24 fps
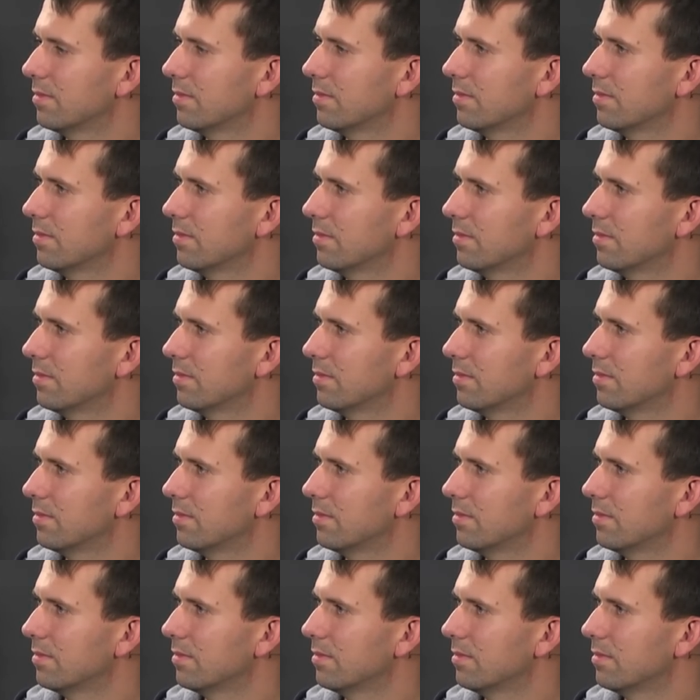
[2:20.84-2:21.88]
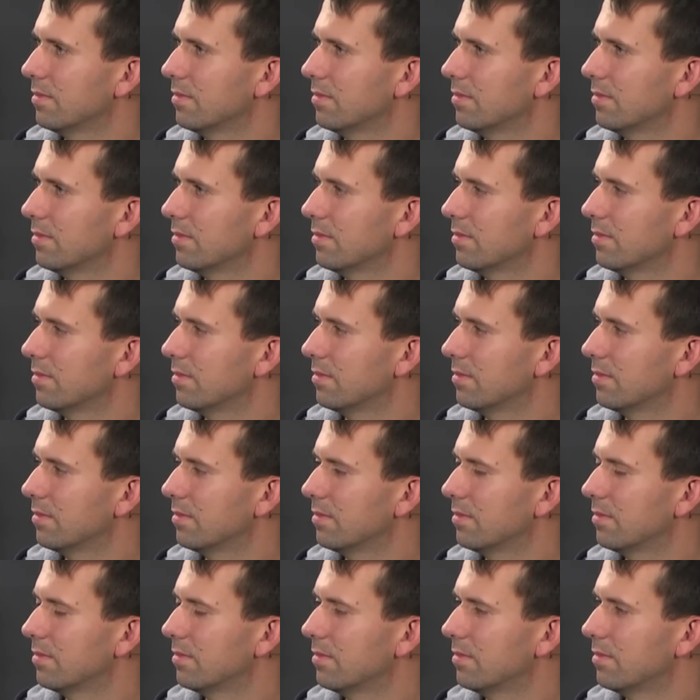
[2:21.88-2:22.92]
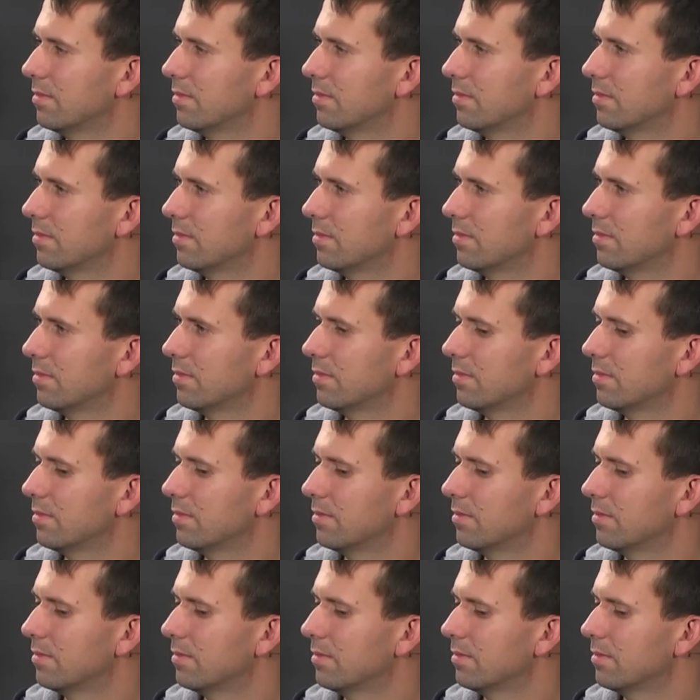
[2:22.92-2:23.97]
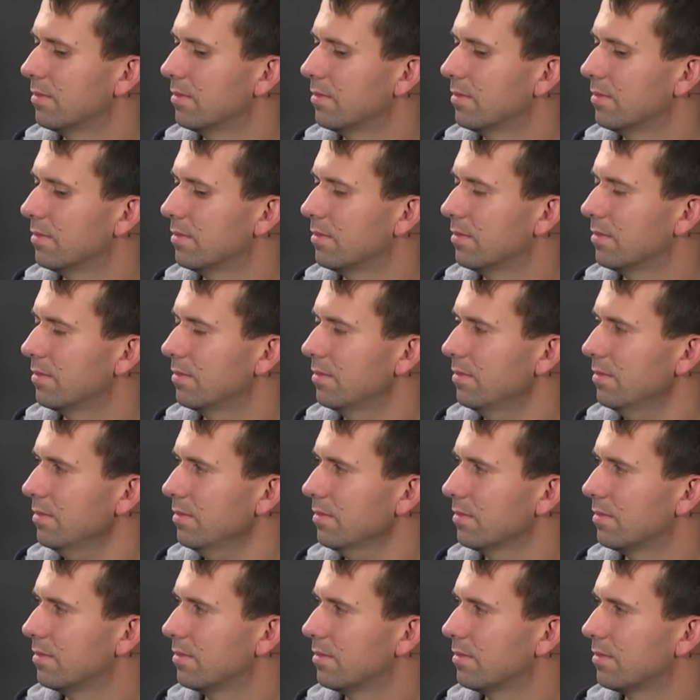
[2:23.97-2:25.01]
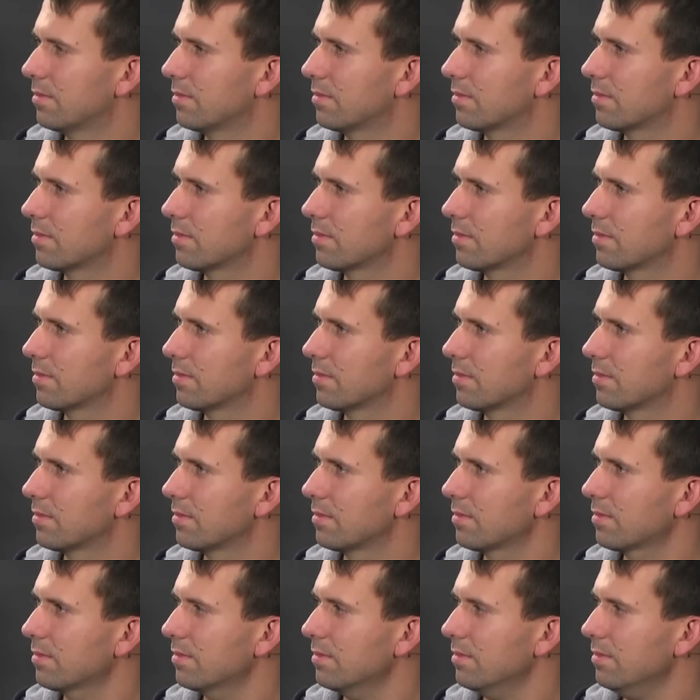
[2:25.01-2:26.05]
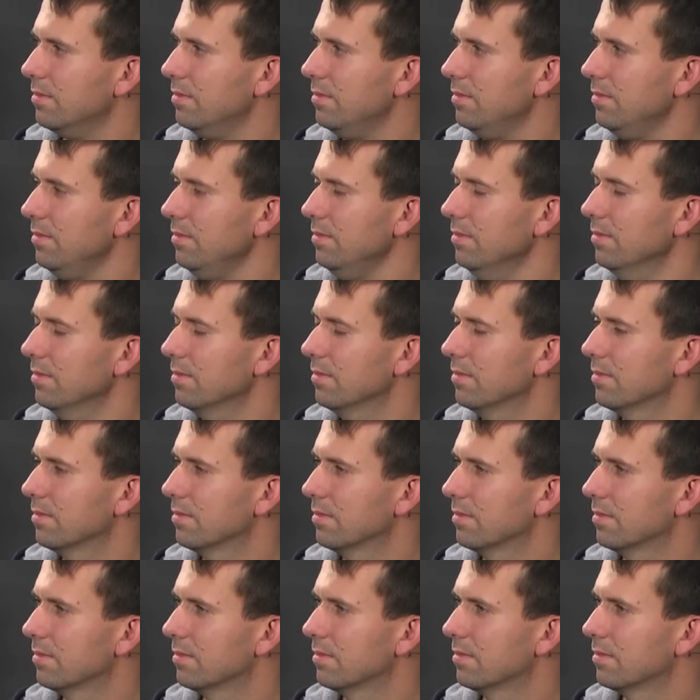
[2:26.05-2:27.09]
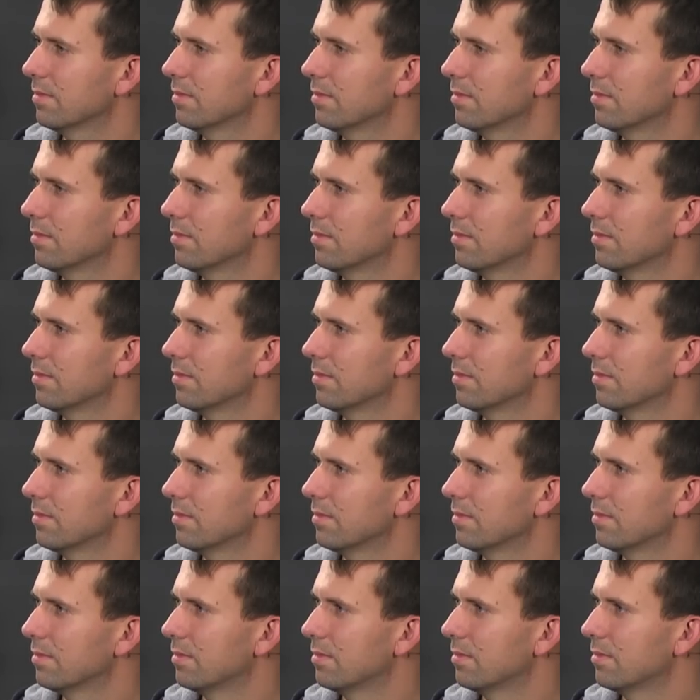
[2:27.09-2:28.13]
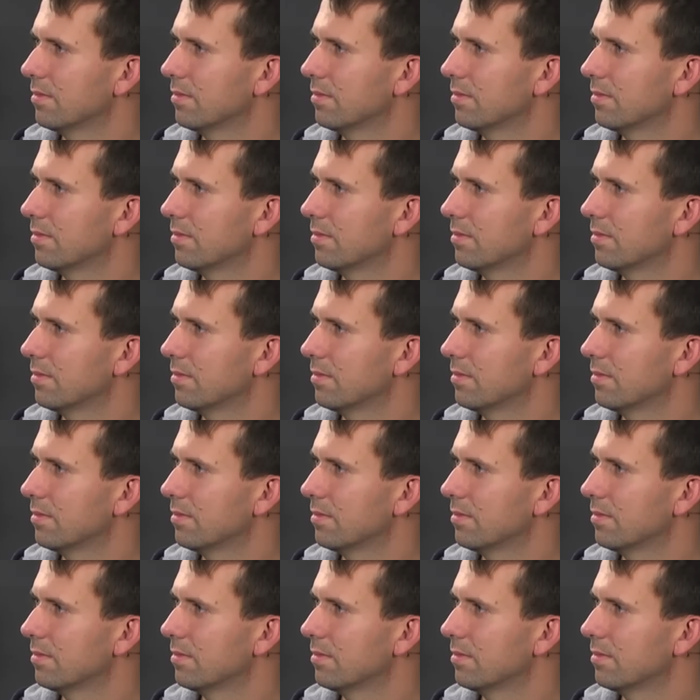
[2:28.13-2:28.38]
(not speaking)